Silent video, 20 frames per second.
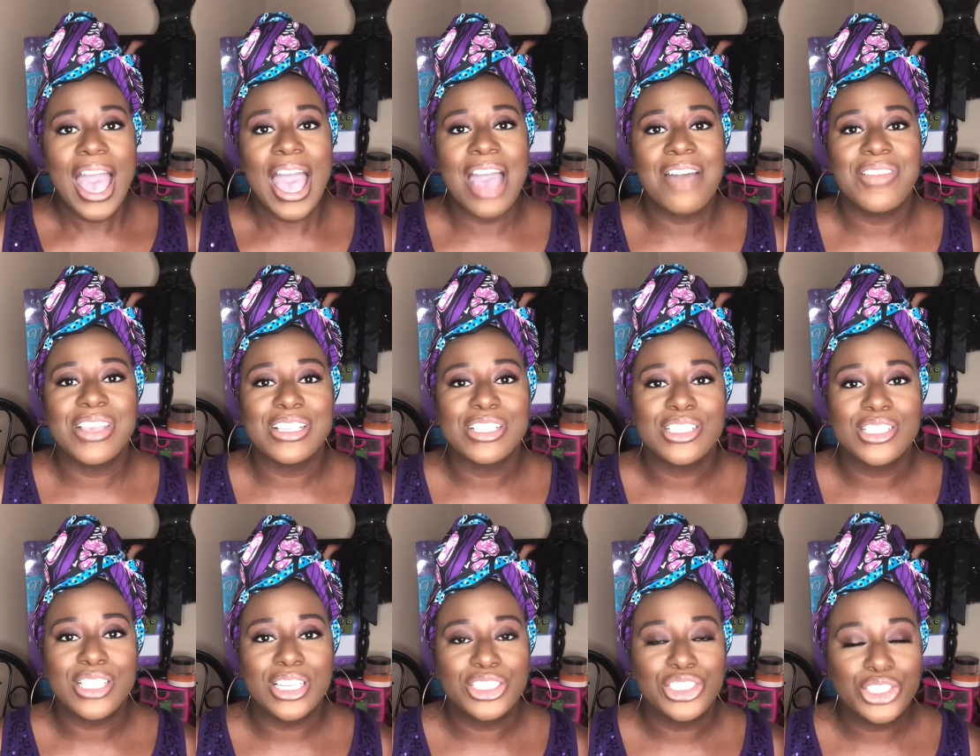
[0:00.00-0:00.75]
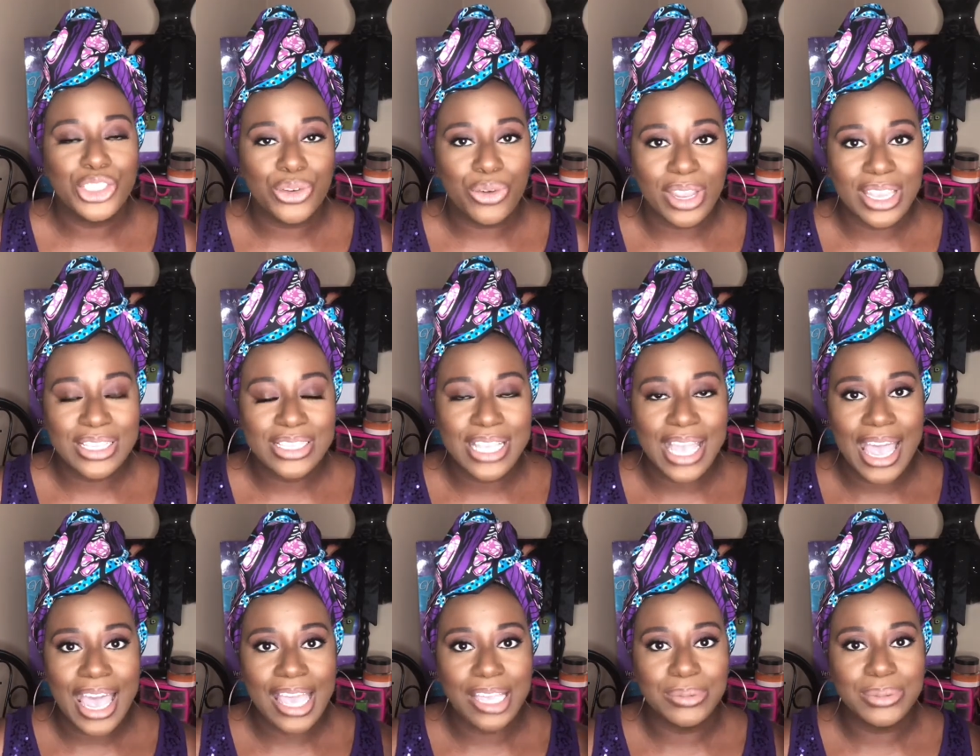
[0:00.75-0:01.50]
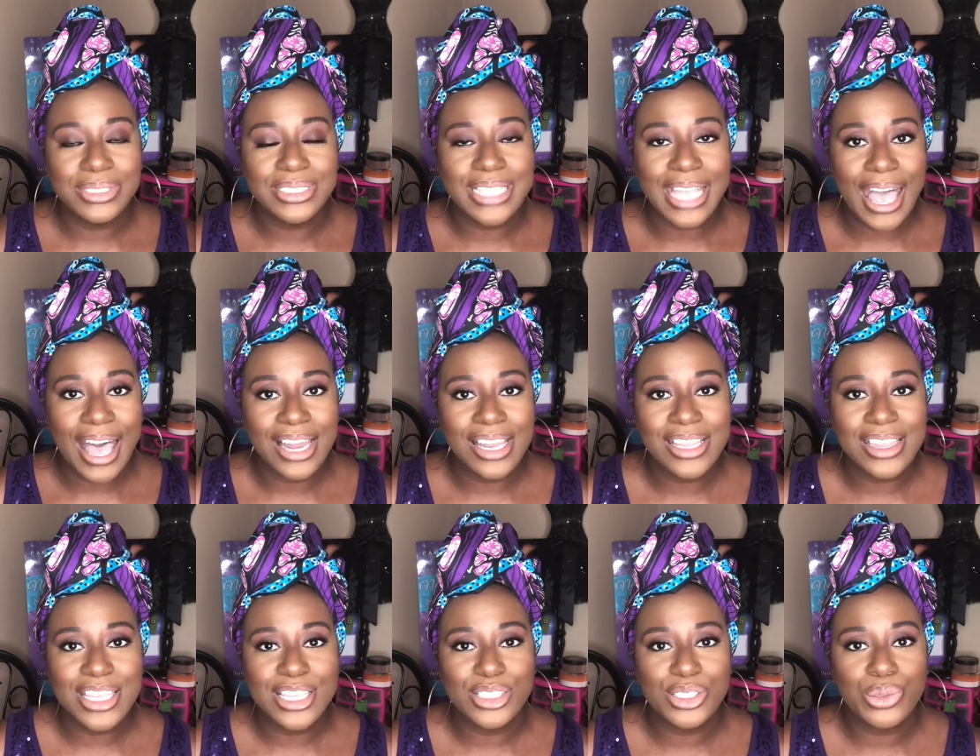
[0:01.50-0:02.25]
I've had such a great time
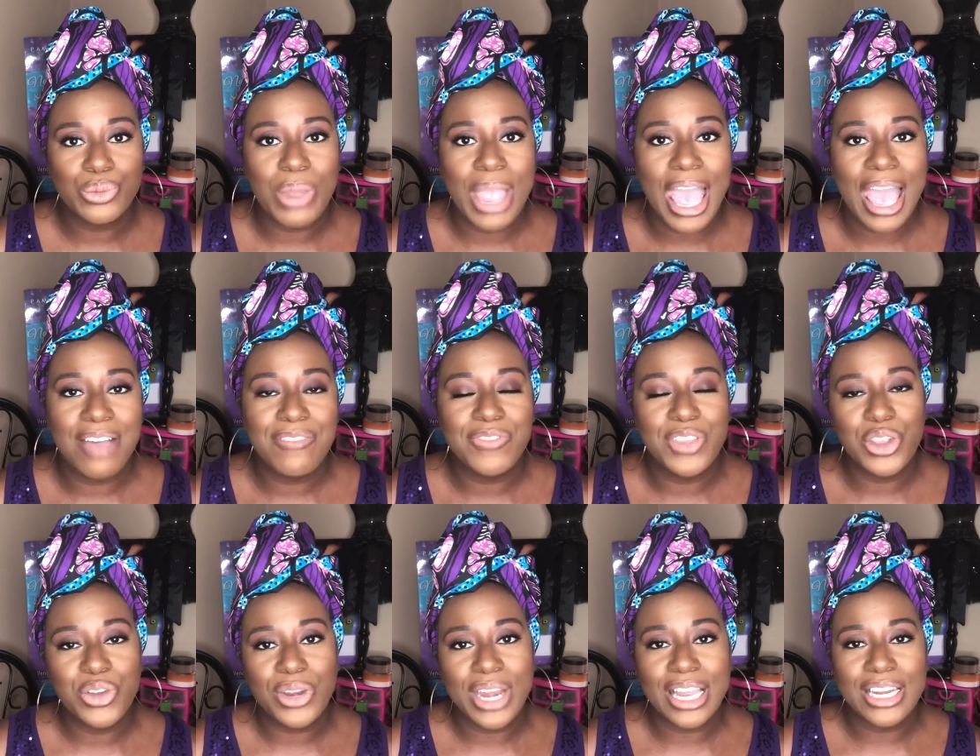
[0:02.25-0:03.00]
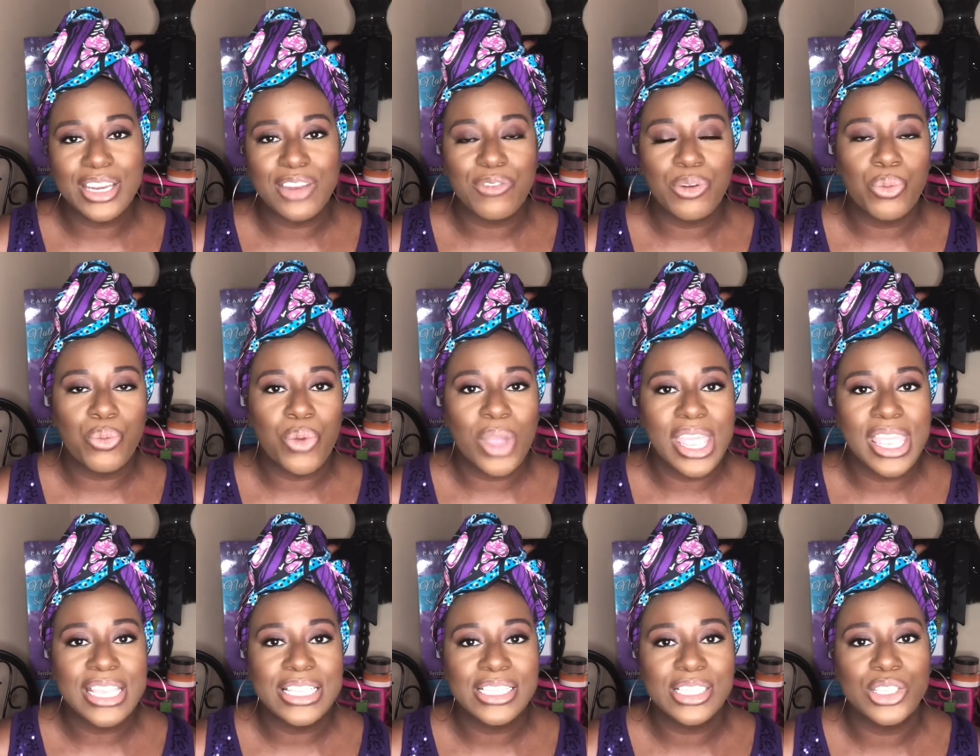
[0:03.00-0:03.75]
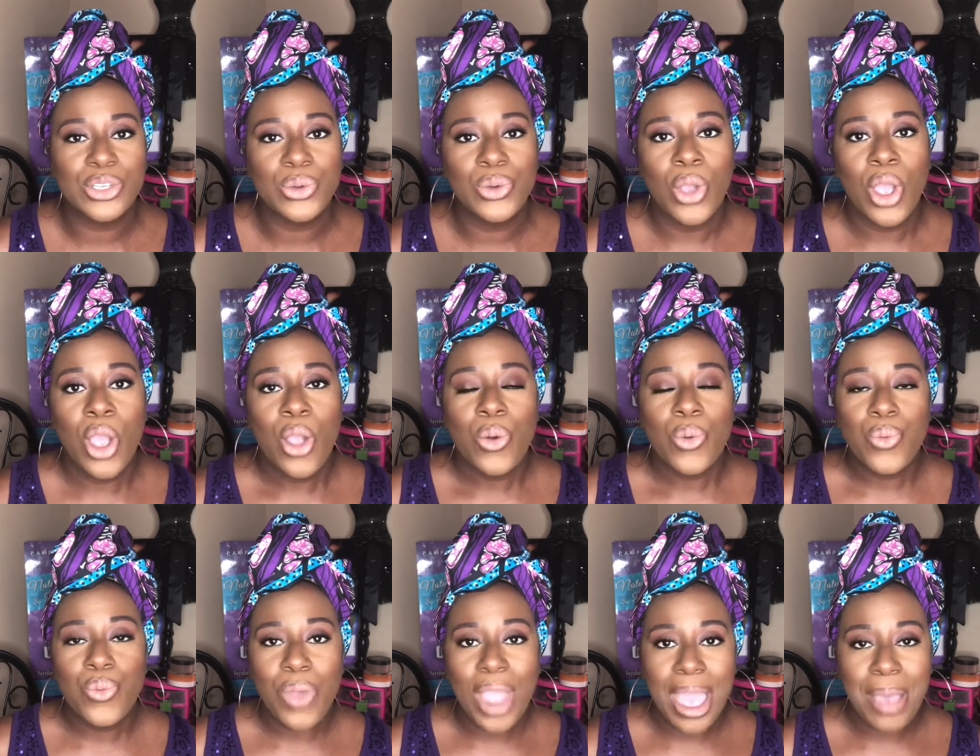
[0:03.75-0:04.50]
styling this wrap, figuring out different ways to
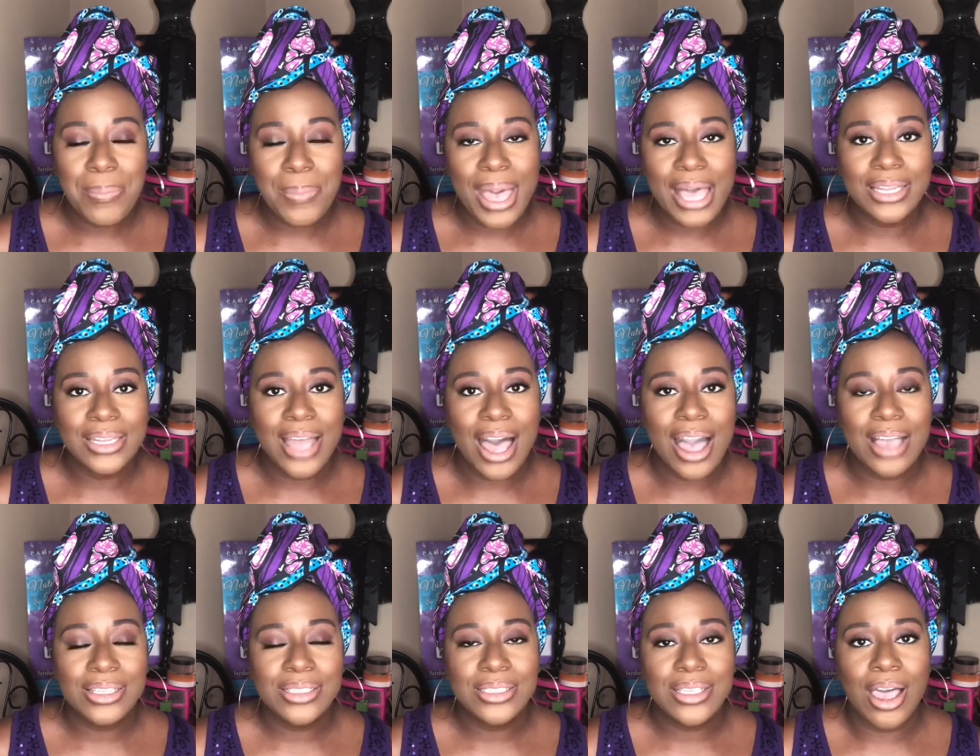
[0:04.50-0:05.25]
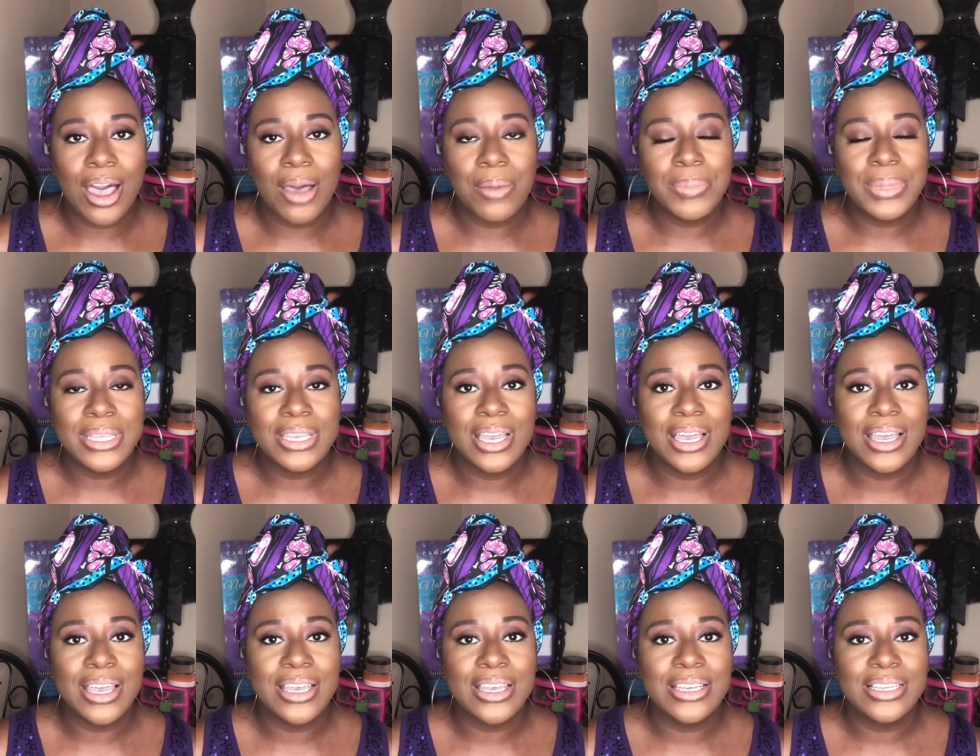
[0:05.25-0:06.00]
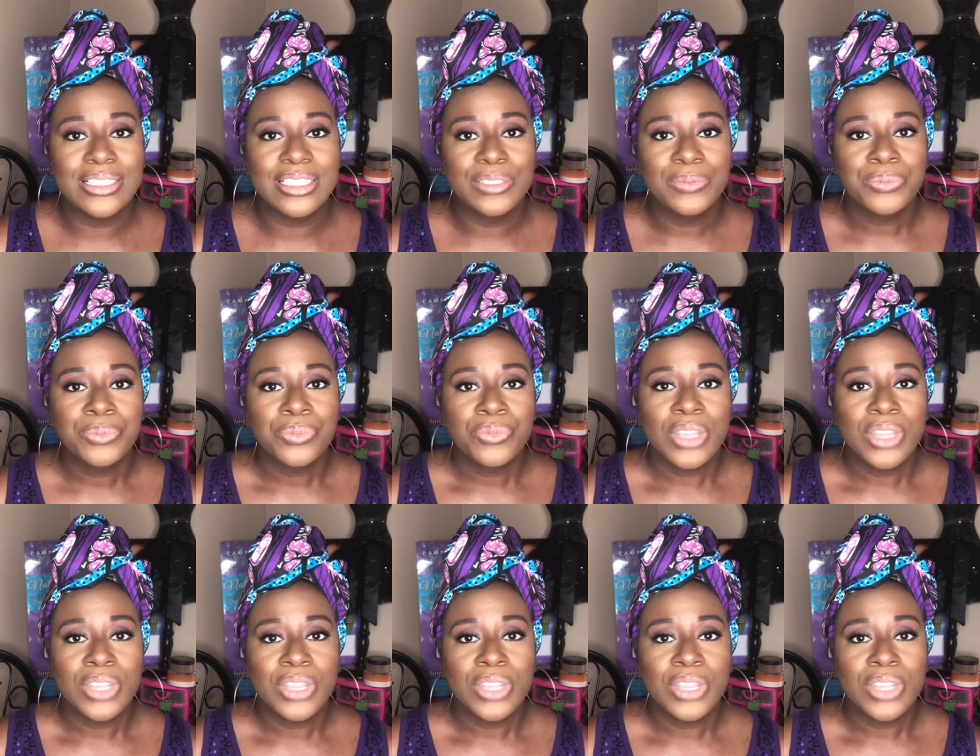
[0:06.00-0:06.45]
wrap my locks up, because